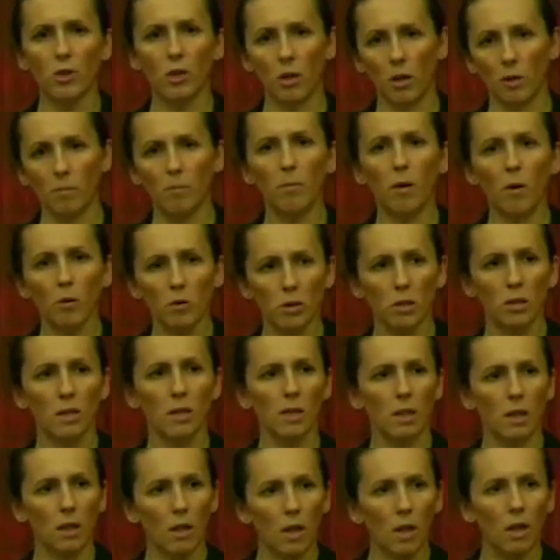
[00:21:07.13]
are mostly
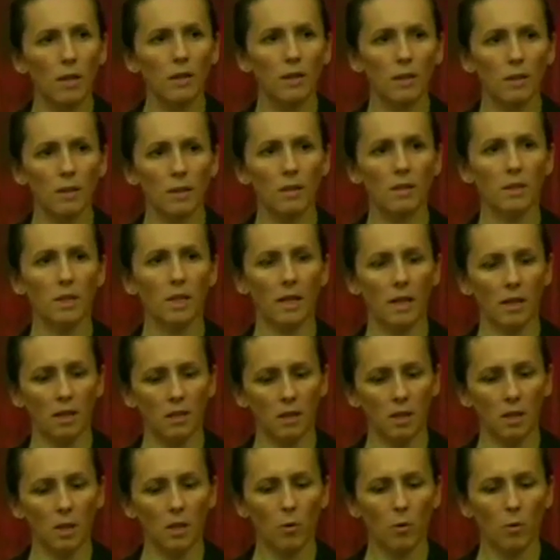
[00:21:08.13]
aligned in this
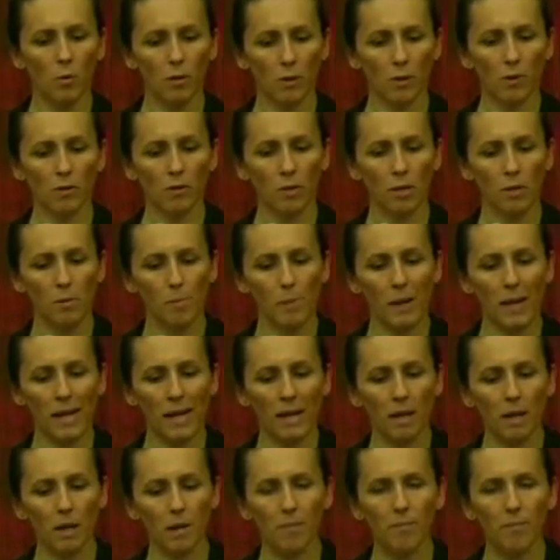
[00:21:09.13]
case with those of the bank.